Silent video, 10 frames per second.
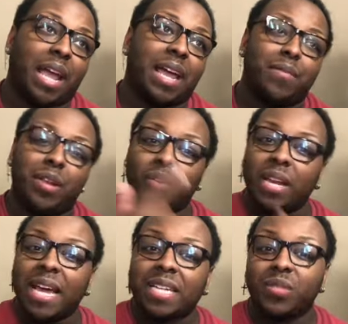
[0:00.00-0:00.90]
Even
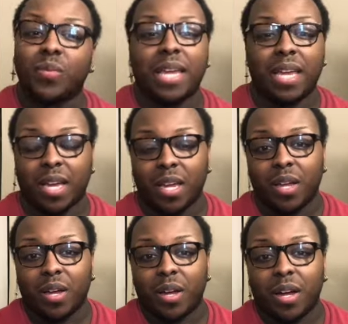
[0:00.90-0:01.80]
on next week,
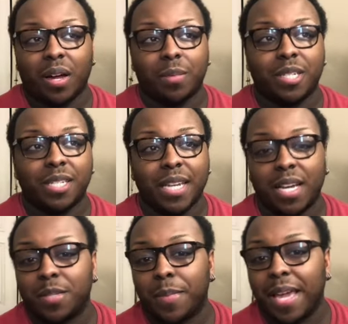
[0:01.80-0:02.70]

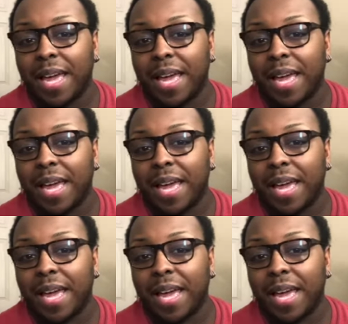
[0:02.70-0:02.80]
Gizelle's being